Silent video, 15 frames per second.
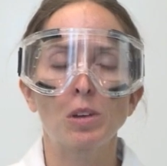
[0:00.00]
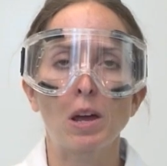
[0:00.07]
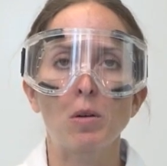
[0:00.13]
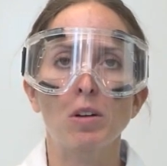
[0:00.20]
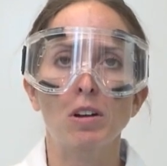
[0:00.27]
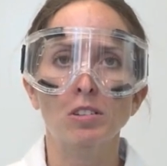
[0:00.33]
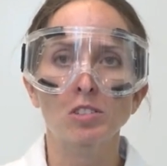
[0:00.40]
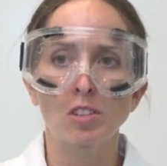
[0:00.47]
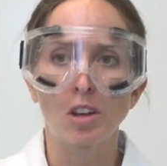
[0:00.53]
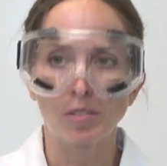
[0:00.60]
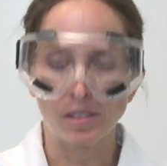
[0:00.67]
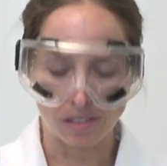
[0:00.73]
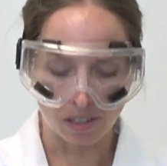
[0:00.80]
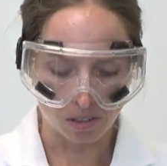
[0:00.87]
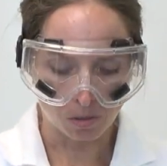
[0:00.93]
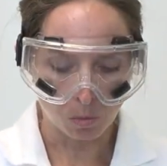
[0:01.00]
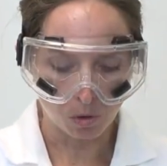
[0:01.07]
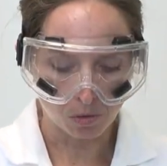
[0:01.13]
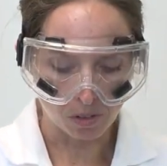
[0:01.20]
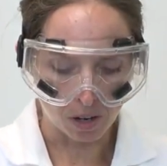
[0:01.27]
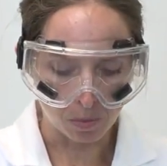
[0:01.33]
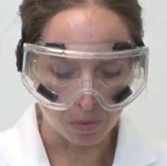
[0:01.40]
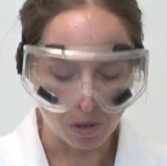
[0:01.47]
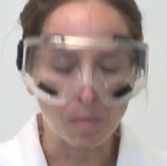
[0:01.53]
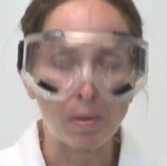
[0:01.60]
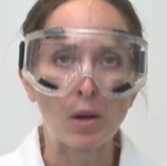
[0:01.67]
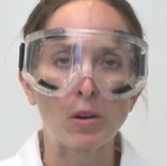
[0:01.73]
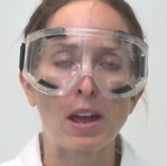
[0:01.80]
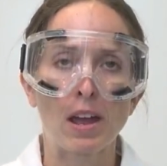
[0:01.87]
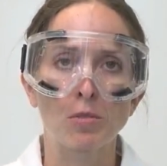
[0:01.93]
So now our solvent has moved
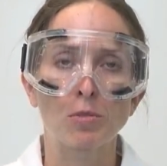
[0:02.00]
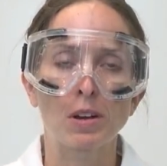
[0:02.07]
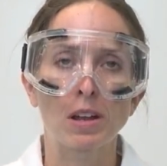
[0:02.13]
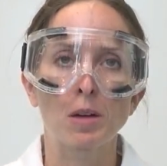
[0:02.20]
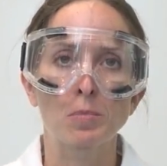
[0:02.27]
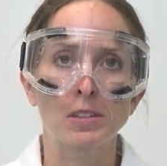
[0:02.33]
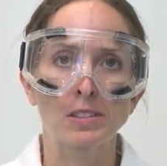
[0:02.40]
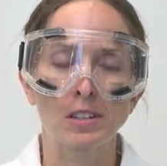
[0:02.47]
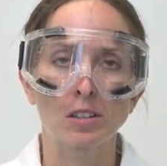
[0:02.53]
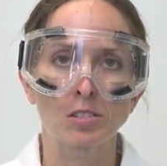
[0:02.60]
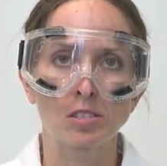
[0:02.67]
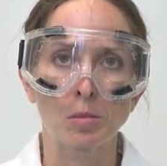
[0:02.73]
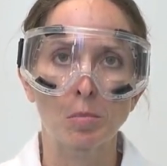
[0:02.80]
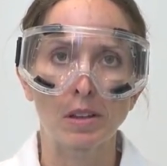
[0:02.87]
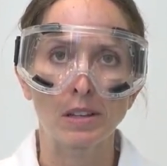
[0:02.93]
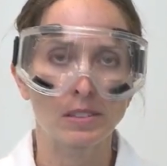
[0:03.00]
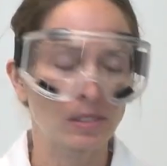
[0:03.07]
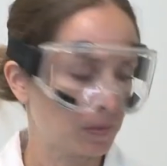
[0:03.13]
up about halfway up the TLC